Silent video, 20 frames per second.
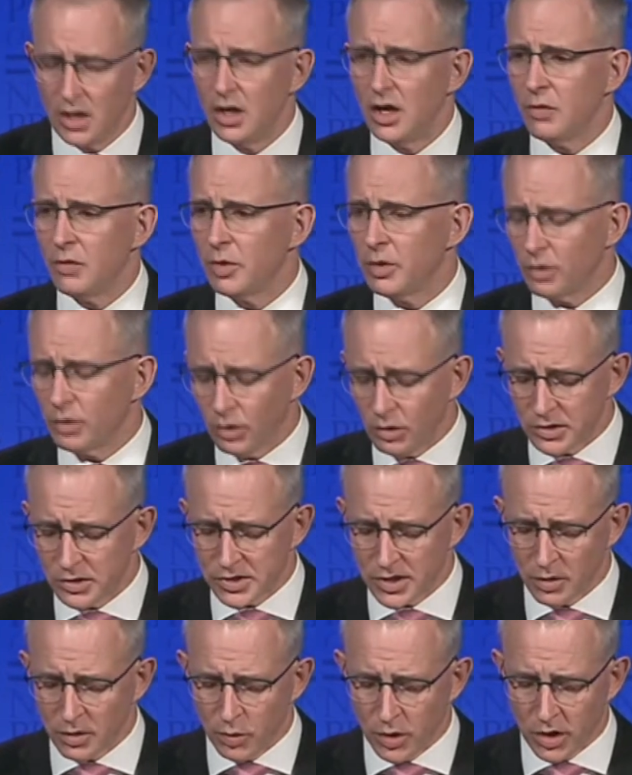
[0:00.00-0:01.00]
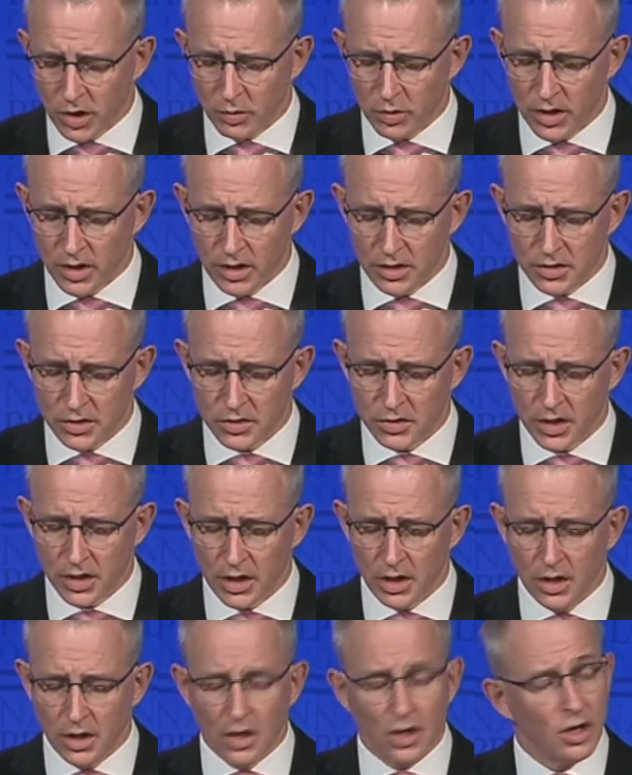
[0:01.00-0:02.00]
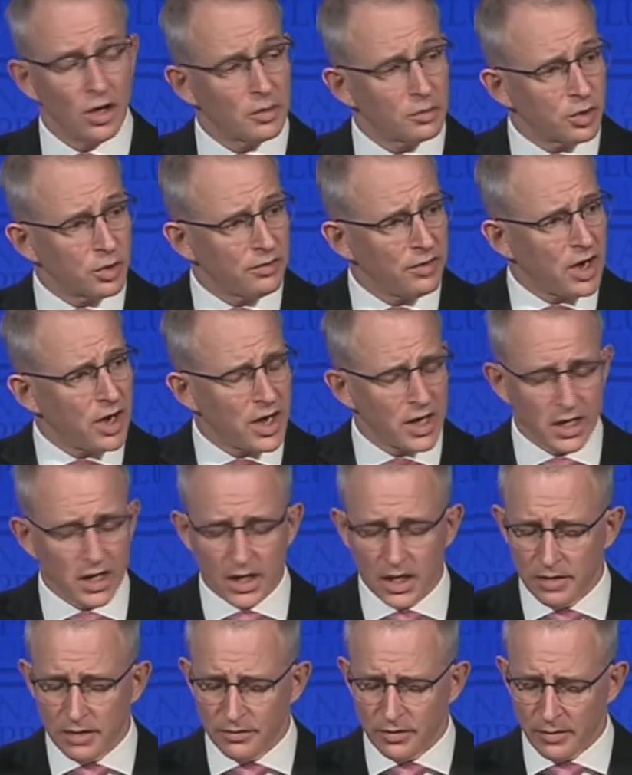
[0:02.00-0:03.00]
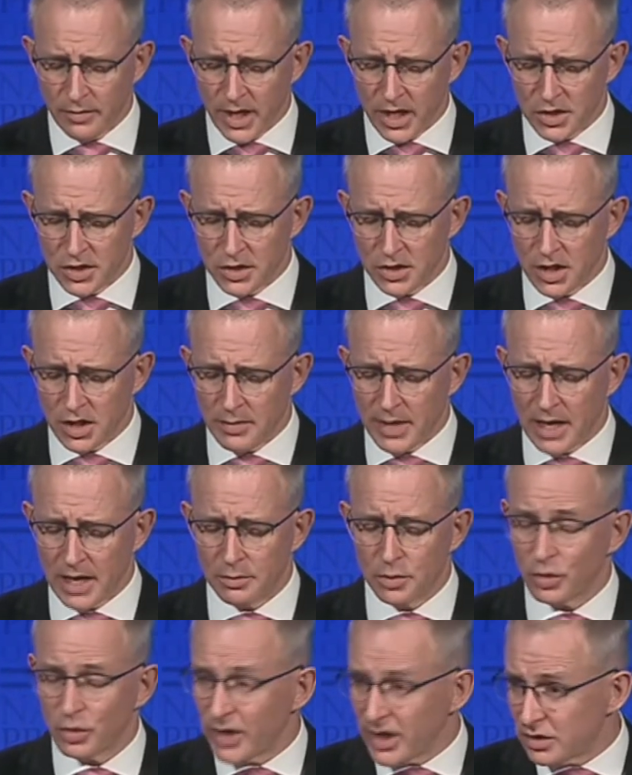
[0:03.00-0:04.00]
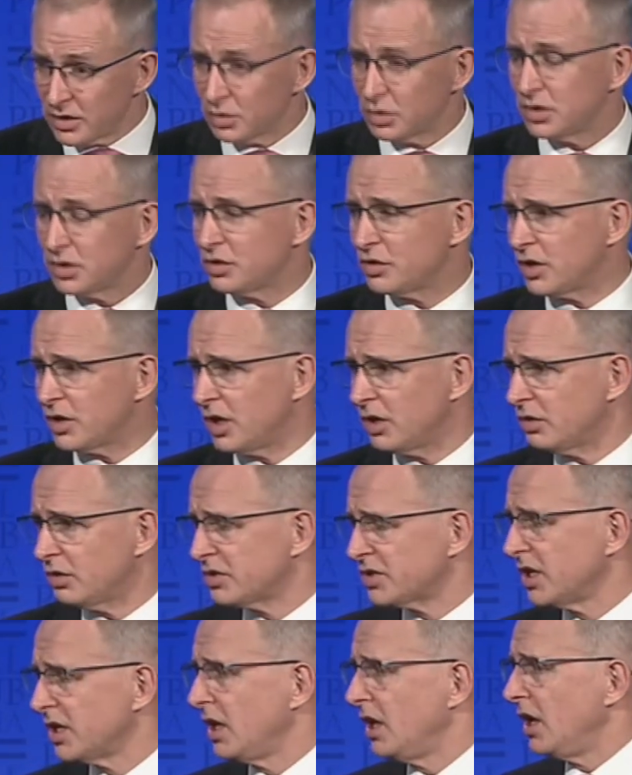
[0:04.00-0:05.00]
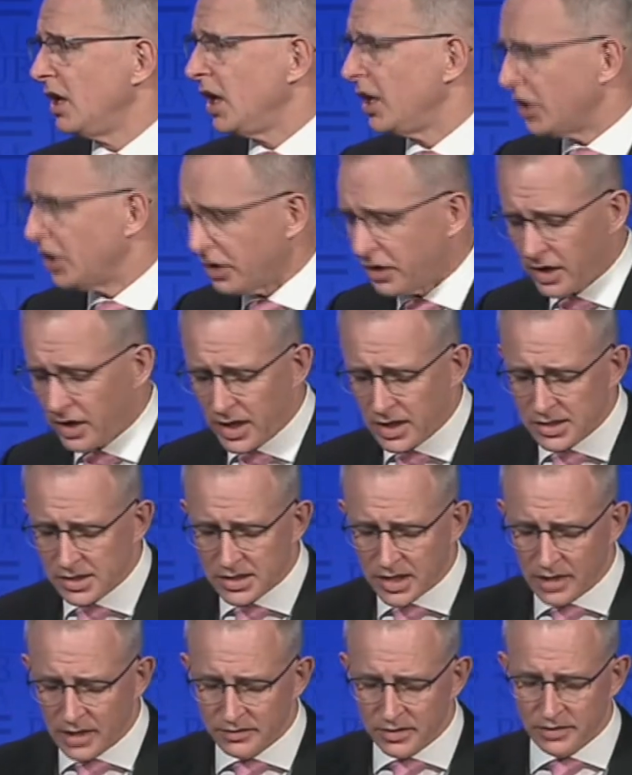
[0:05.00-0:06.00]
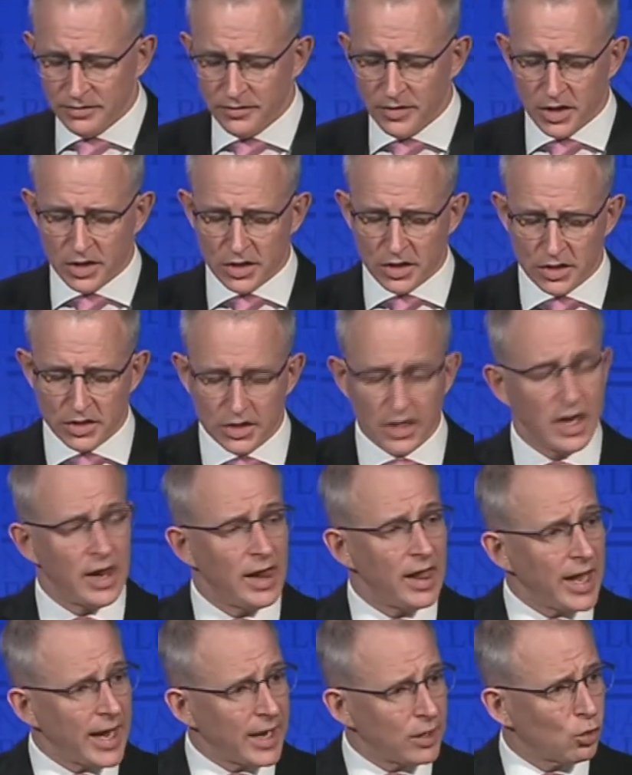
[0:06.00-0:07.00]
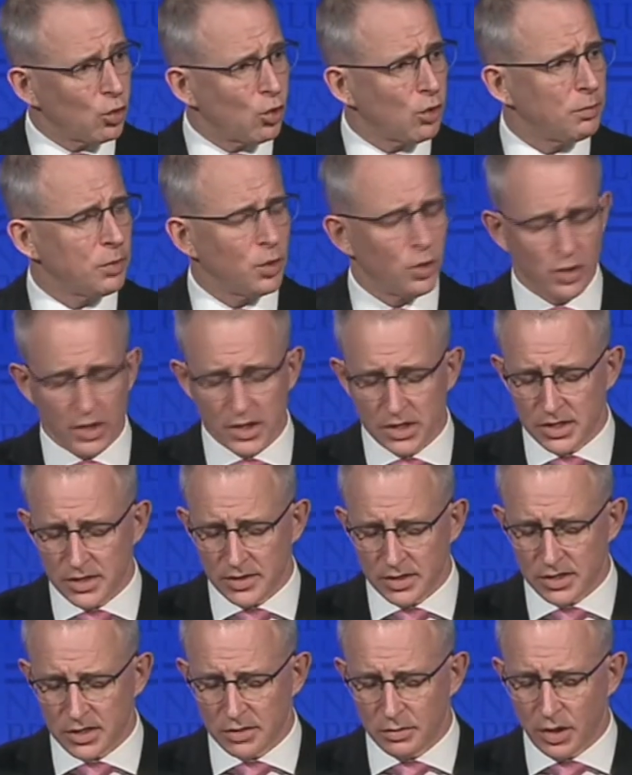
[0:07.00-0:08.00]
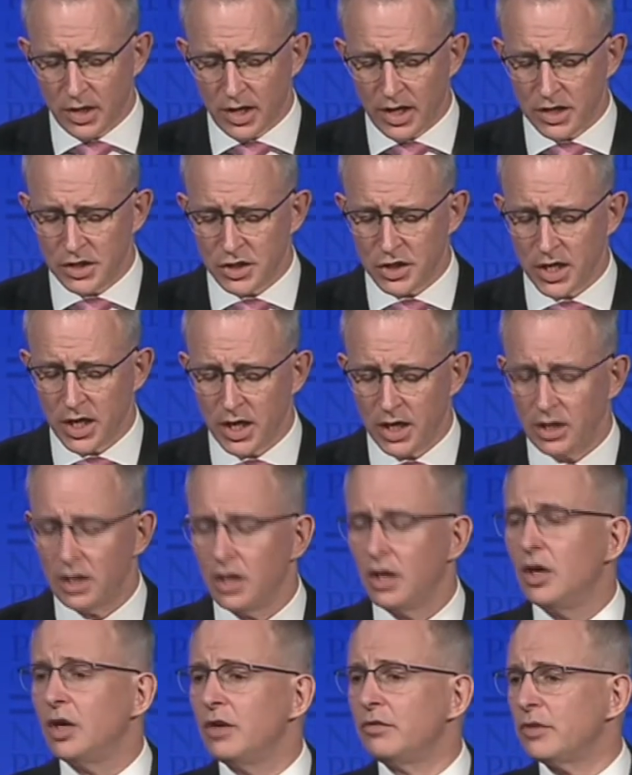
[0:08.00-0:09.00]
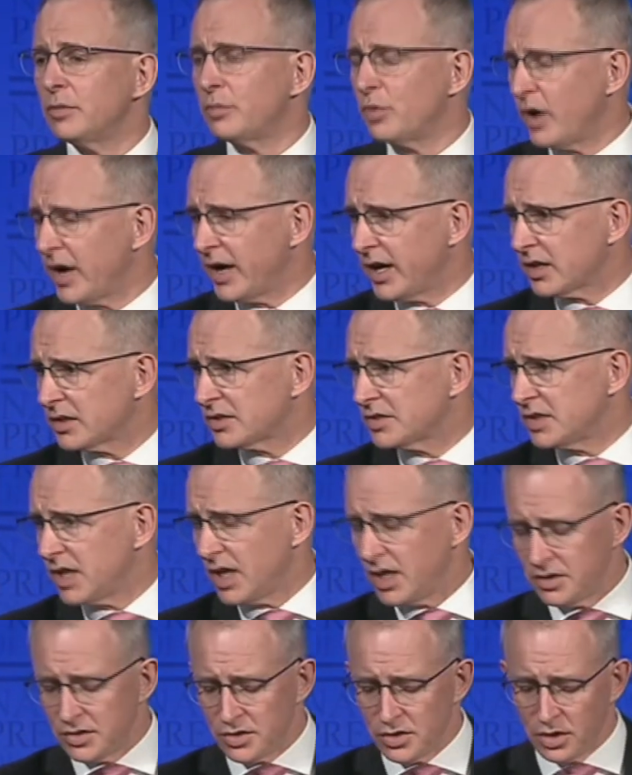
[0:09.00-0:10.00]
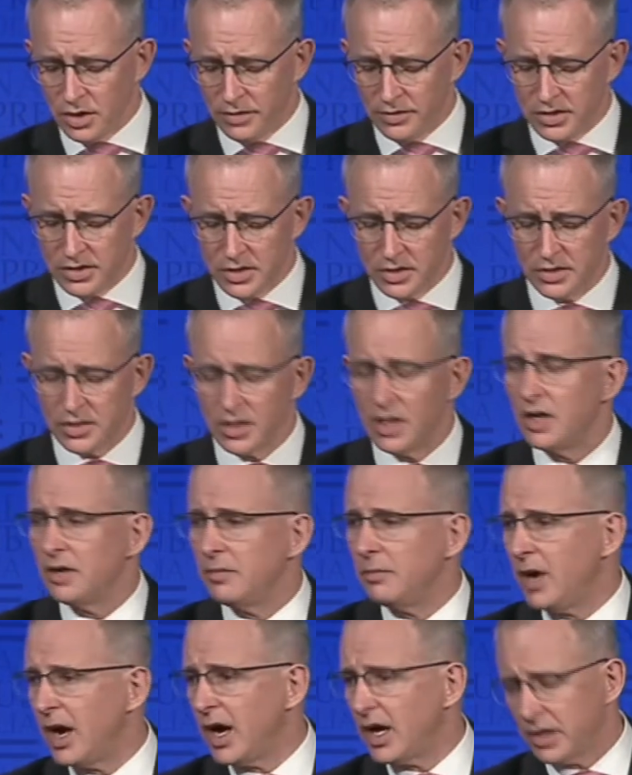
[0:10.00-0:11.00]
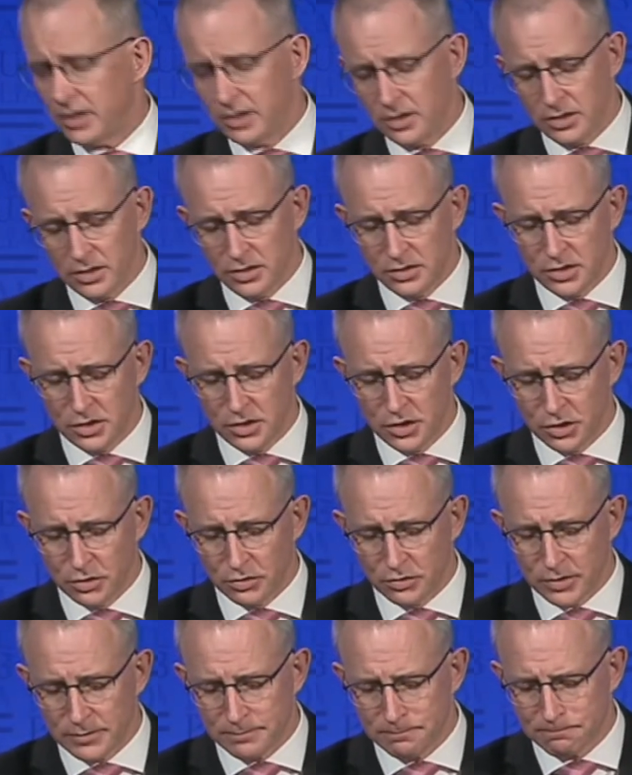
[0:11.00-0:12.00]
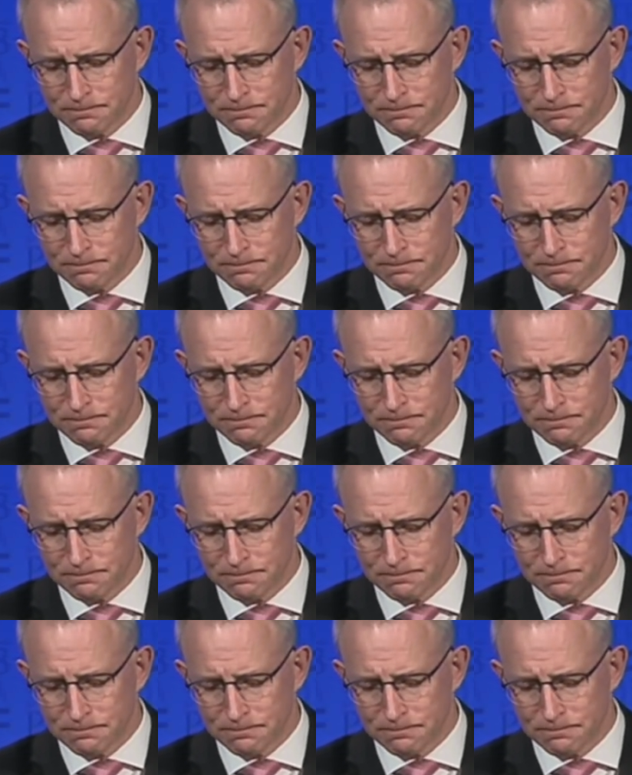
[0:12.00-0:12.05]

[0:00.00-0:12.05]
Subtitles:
And we will also work with industry on providing information about parental controls and online safety features at all points in the supply chain for products and services marketed to children.